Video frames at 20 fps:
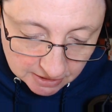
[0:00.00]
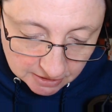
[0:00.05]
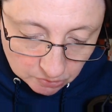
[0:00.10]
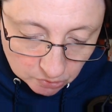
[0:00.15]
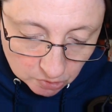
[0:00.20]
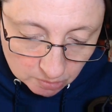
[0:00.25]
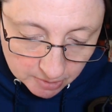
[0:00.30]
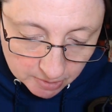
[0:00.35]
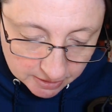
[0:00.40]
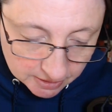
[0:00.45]

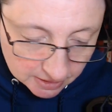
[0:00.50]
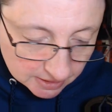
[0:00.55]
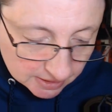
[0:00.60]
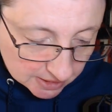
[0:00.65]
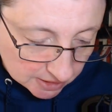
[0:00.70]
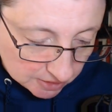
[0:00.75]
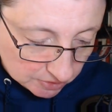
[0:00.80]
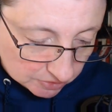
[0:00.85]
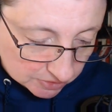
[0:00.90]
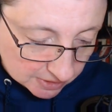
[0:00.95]
Deuterman
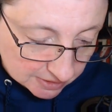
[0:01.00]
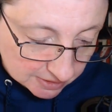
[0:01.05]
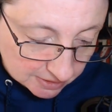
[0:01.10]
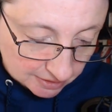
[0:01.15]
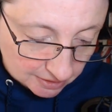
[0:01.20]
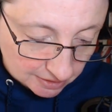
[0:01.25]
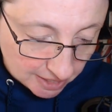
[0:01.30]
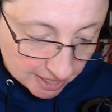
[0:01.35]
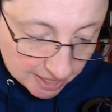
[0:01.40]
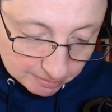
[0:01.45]
continues his
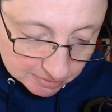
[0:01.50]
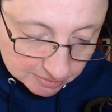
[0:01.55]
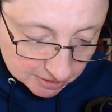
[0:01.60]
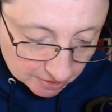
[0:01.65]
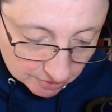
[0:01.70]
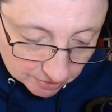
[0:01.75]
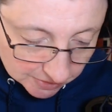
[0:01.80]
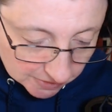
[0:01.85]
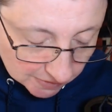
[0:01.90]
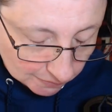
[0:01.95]
acclaimed
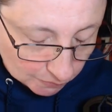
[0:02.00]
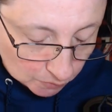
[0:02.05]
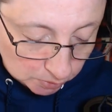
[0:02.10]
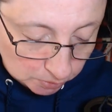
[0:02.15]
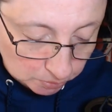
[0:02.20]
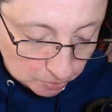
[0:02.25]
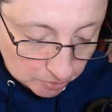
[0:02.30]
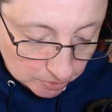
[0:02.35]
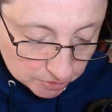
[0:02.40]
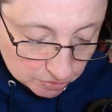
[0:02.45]
series of World
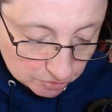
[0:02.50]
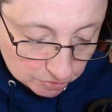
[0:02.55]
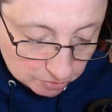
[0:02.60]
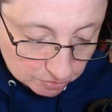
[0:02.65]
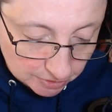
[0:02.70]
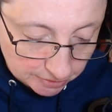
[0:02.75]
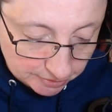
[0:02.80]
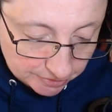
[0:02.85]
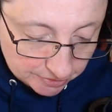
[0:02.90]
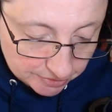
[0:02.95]
War II
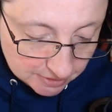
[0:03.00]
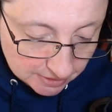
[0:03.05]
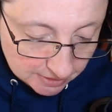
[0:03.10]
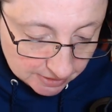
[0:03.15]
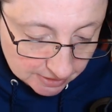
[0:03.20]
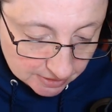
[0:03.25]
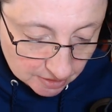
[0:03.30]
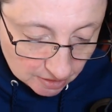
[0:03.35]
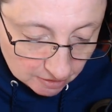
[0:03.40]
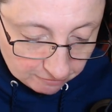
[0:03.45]
thrillers in
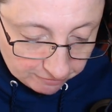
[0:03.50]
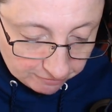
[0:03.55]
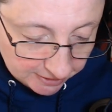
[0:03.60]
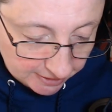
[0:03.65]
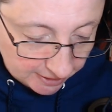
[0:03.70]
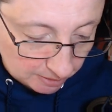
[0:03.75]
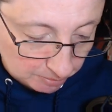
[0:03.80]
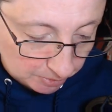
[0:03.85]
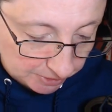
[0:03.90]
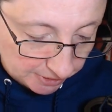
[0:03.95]
this
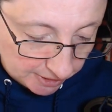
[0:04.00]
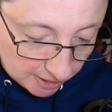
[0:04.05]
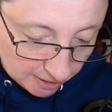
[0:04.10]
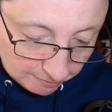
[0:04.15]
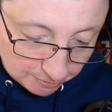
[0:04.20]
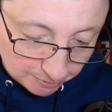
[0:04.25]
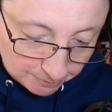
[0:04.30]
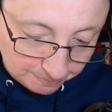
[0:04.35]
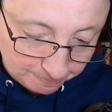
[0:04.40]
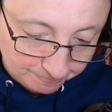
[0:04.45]
unforgettable
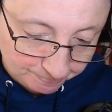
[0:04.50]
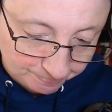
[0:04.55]
novel.